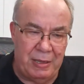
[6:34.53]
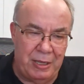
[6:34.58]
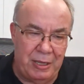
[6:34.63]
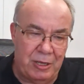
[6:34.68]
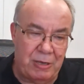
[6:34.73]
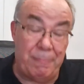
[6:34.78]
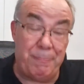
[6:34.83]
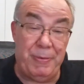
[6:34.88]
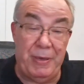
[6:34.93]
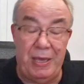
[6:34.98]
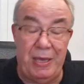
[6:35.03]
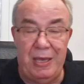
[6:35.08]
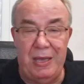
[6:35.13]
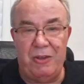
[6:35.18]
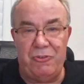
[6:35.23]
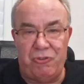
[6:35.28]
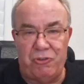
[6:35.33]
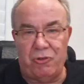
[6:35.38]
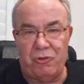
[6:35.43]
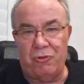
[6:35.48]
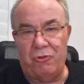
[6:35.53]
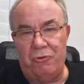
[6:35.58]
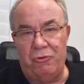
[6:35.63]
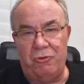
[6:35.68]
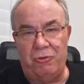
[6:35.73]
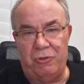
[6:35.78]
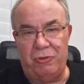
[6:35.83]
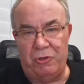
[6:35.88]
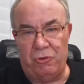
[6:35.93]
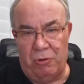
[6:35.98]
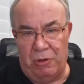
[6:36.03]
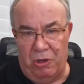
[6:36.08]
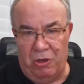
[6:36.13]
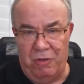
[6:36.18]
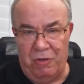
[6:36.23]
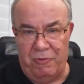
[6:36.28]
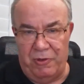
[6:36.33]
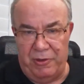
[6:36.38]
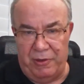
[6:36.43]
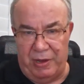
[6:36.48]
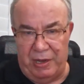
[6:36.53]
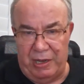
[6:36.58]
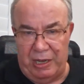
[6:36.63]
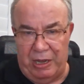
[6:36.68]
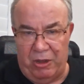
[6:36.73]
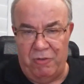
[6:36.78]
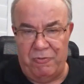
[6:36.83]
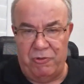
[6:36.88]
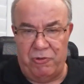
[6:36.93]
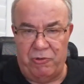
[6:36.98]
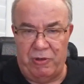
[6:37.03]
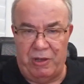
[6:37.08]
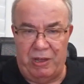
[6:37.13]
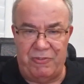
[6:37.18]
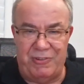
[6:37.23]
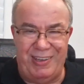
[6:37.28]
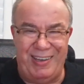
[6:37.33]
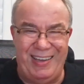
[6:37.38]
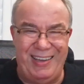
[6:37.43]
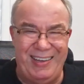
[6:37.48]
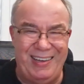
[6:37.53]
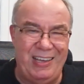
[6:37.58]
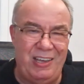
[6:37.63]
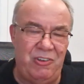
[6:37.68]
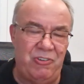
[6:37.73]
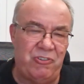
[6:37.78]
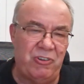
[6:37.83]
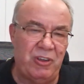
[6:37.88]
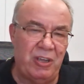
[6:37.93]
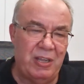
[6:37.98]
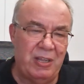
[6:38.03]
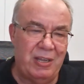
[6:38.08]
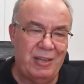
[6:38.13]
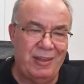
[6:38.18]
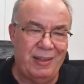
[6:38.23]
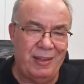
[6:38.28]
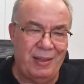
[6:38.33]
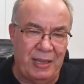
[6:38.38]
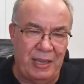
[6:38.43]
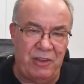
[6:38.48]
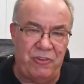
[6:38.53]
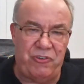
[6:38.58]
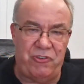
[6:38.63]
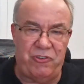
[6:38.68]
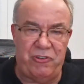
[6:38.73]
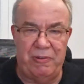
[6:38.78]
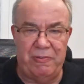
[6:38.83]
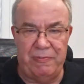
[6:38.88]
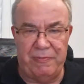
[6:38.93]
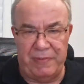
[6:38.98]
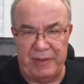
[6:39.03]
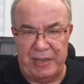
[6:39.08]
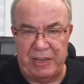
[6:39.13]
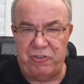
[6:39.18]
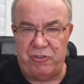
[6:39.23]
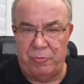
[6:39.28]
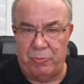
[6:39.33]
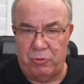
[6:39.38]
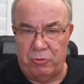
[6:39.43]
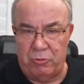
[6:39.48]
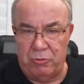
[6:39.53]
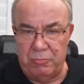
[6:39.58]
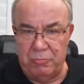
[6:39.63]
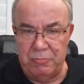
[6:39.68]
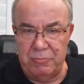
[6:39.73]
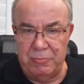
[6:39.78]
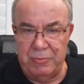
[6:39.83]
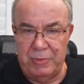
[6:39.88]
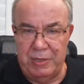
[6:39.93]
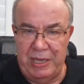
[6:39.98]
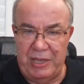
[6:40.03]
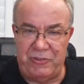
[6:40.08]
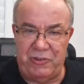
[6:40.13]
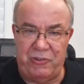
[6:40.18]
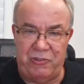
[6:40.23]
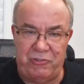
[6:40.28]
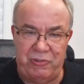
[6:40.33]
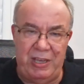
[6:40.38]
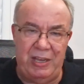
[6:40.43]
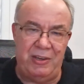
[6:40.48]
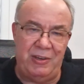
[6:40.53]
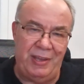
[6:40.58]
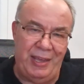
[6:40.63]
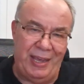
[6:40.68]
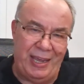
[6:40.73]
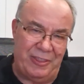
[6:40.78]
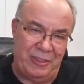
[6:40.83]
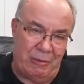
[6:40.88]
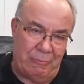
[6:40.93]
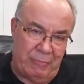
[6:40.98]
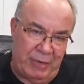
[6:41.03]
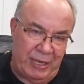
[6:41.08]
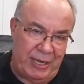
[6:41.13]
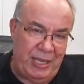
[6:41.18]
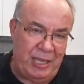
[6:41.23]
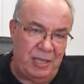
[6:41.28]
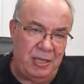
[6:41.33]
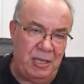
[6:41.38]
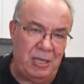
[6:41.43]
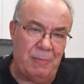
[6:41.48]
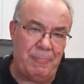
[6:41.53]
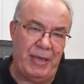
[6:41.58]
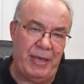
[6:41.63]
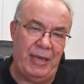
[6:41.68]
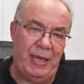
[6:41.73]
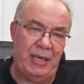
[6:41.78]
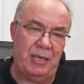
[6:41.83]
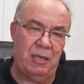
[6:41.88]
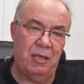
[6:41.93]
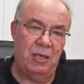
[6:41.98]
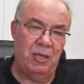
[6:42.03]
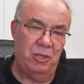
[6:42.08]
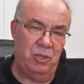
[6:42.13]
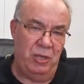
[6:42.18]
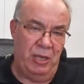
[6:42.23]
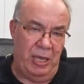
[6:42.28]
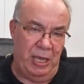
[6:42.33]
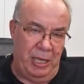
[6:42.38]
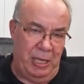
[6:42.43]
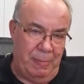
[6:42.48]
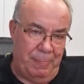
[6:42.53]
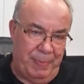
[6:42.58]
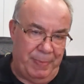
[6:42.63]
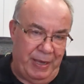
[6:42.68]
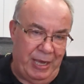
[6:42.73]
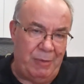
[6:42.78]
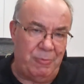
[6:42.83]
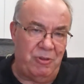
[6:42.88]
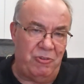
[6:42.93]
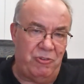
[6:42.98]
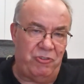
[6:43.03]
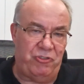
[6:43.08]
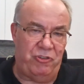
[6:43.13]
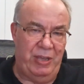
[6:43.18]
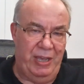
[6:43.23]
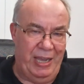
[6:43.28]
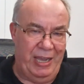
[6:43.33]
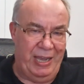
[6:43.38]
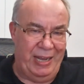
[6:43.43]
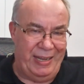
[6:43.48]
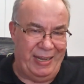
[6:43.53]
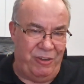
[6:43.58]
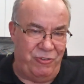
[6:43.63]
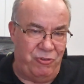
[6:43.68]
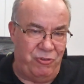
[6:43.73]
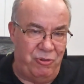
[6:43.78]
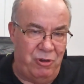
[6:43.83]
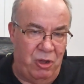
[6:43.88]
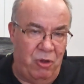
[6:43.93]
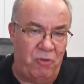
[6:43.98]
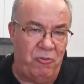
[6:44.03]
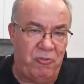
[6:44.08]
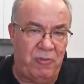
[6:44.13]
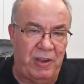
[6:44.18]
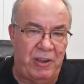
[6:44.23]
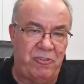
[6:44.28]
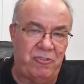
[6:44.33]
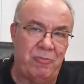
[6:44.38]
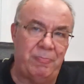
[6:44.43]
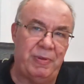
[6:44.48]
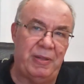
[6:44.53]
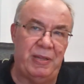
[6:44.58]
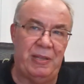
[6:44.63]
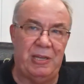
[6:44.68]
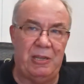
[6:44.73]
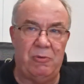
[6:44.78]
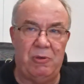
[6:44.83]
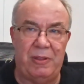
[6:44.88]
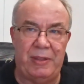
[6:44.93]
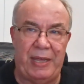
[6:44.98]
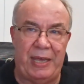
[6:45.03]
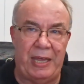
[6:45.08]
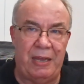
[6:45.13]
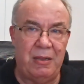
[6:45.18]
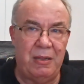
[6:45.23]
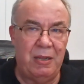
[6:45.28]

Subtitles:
compared to your overdraft. It is less flexible. As I said, you get the money in your bank, you get your payments, and there's no flexibility with that.